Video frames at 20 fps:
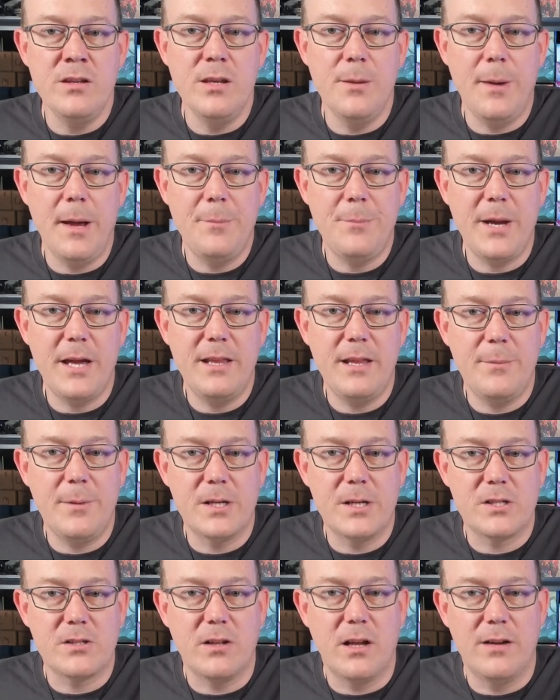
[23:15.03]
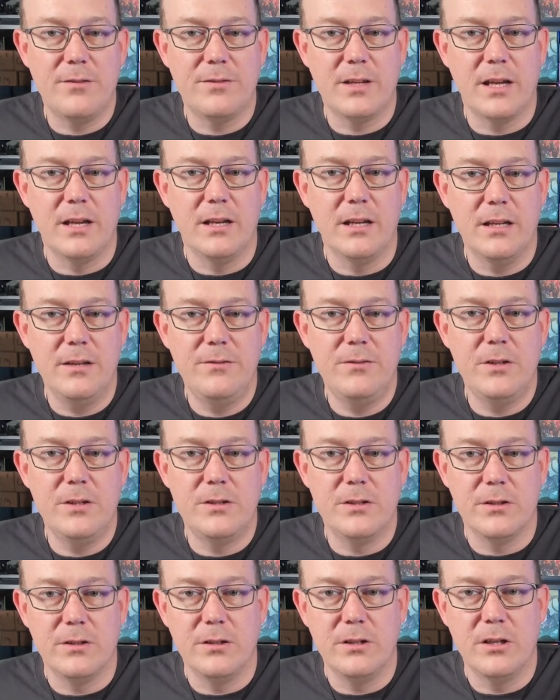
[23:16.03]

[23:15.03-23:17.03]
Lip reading: you may pay that much life again. If you do,